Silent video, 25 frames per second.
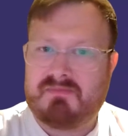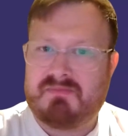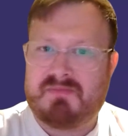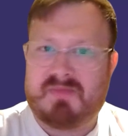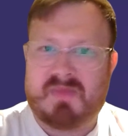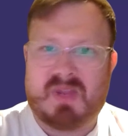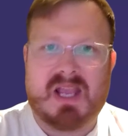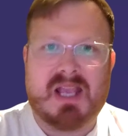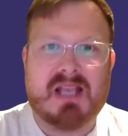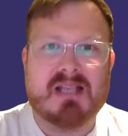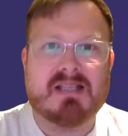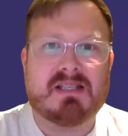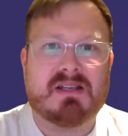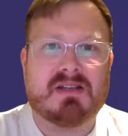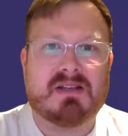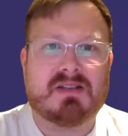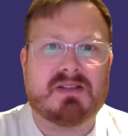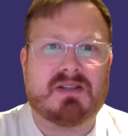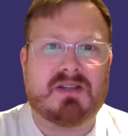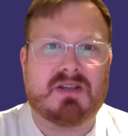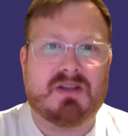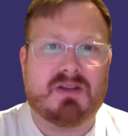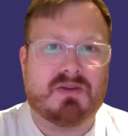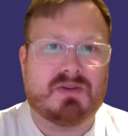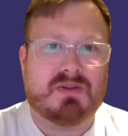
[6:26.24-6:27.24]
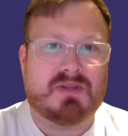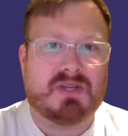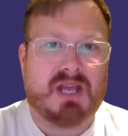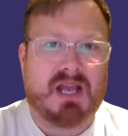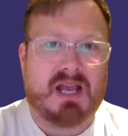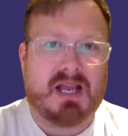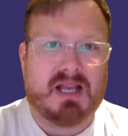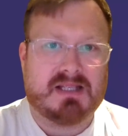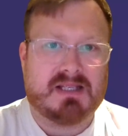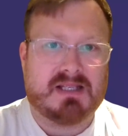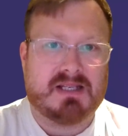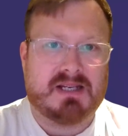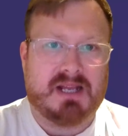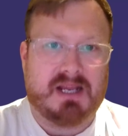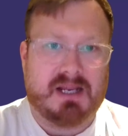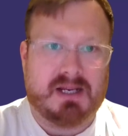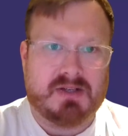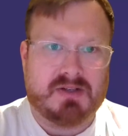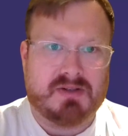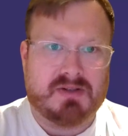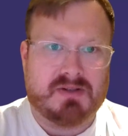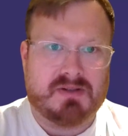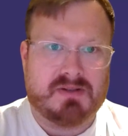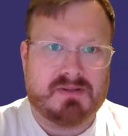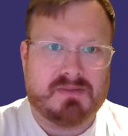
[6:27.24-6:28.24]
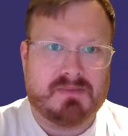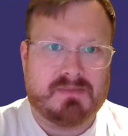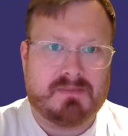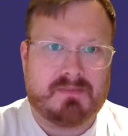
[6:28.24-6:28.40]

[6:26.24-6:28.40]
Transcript: easier to use as an agent.